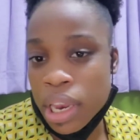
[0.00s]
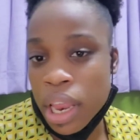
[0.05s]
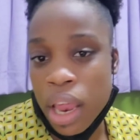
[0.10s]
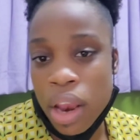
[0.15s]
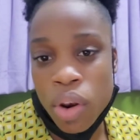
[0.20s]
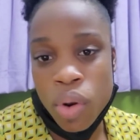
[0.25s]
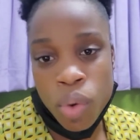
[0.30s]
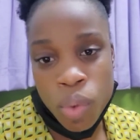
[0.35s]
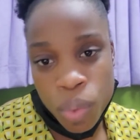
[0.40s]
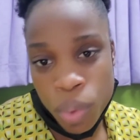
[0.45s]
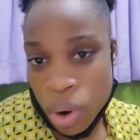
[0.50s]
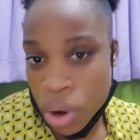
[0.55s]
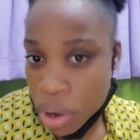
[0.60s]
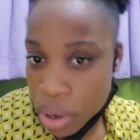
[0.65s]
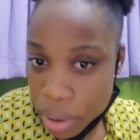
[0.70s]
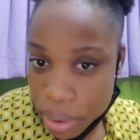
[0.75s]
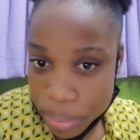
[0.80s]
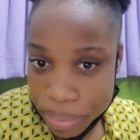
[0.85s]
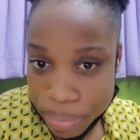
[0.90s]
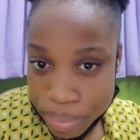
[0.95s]
that don't
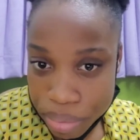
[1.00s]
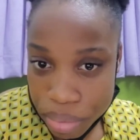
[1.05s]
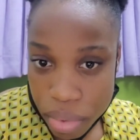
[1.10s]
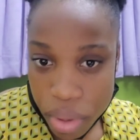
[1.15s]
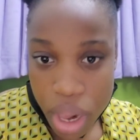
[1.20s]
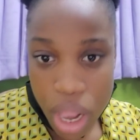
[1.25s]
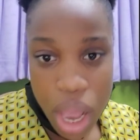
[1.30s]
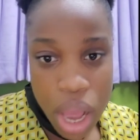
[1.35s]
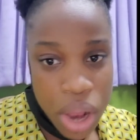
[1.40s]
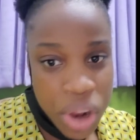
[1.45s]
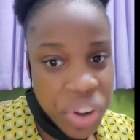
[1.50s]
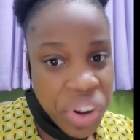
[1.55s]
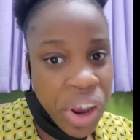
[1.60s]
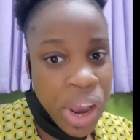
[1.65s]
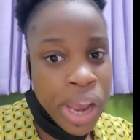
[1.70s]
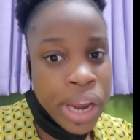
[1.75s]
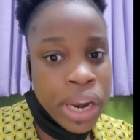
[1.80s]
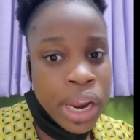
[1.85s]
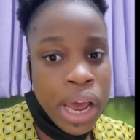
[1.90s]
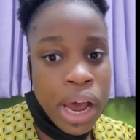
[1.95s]
work. I
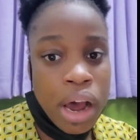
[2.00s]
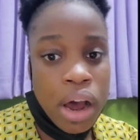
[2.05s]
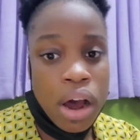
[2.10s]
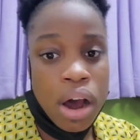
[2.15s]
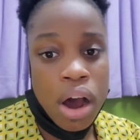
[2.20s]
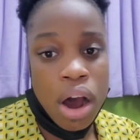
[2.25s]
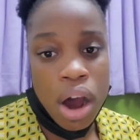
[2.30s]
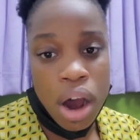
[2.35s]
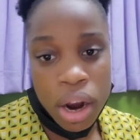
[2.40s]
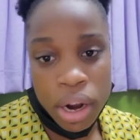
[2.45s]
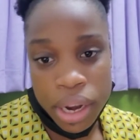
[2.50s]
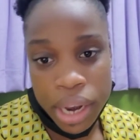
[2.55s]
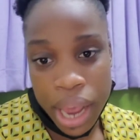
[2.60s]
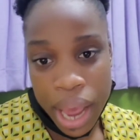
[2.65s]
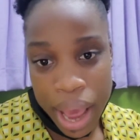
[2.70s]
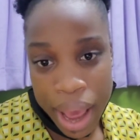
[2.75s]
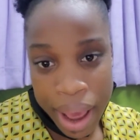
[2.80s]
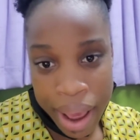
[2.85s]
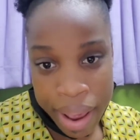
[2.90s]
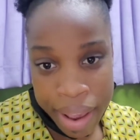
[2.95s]
tried the hot
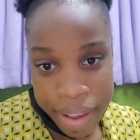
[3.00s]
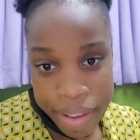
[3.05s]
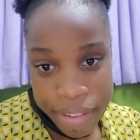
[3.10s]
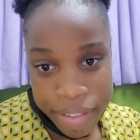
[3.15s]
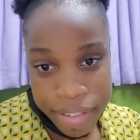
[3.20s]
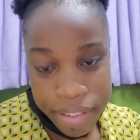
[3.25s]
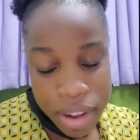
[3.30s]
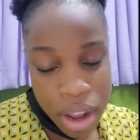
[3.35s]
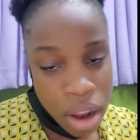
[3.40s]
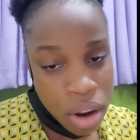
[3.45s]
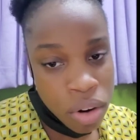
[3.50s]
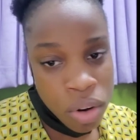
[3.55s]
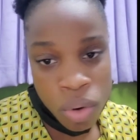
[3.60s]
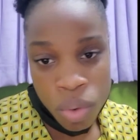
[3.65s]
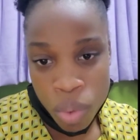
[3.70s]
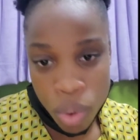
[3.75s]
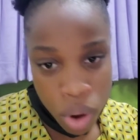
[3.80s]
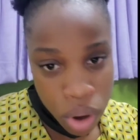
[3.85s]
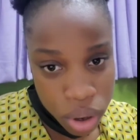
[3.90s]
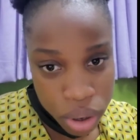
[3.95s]
ice, that
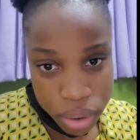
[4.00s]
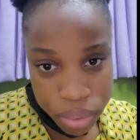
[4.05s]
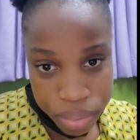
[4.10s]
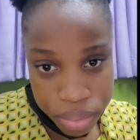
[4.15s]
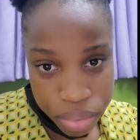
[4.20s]
don't work.